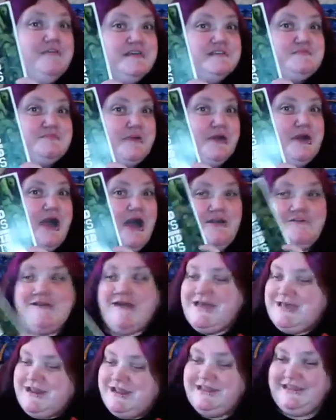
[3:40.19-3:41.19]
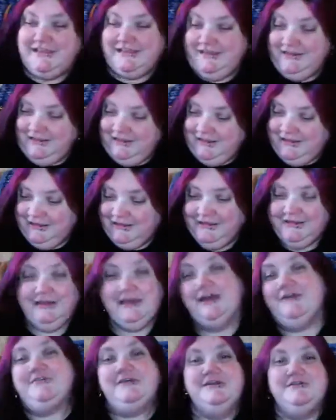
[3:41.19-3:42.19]
this book already!
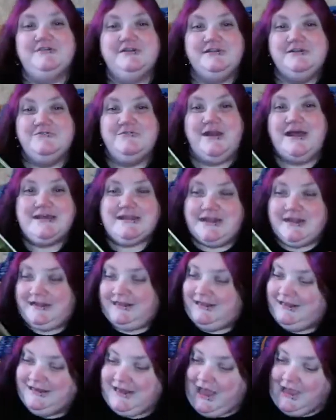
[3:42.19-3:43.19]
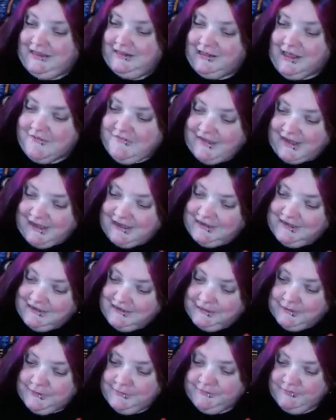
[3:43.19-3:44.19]
I've even read it and I love it.
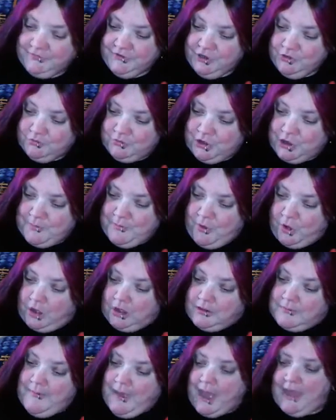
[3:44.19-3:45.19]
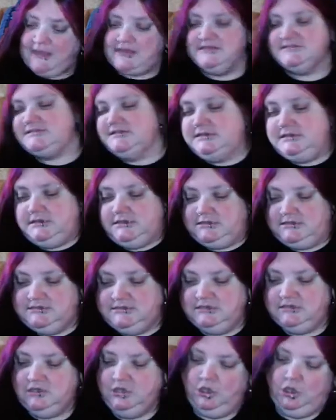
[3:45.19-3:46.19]
Rue Morgue
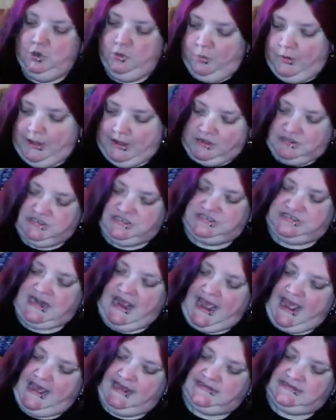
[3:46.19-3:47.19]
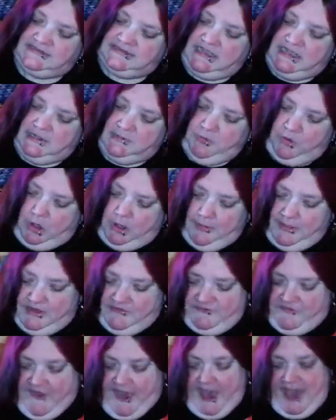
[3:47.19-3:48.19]
magazines, weird stats, and morbid
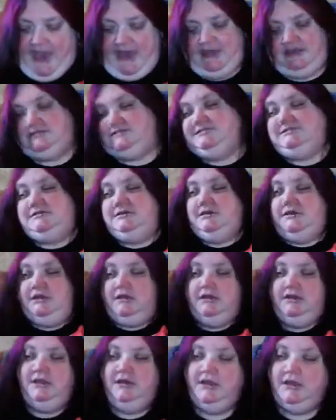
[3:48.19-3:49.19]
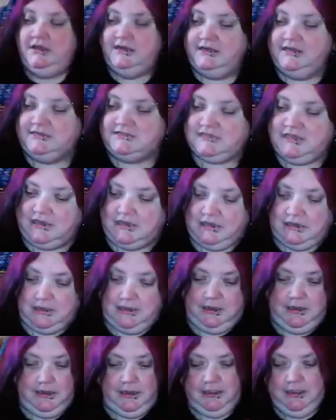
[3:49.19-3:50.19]
facts. And it's got
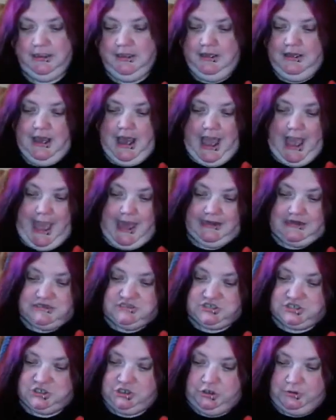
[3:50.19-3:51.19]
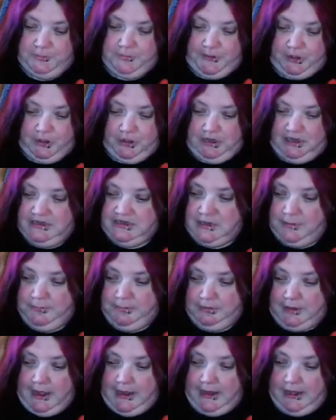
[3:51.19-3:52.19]
uh, Alice Cooper, Linda
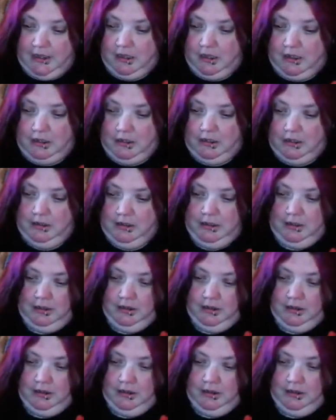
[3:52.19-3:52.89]
Blair,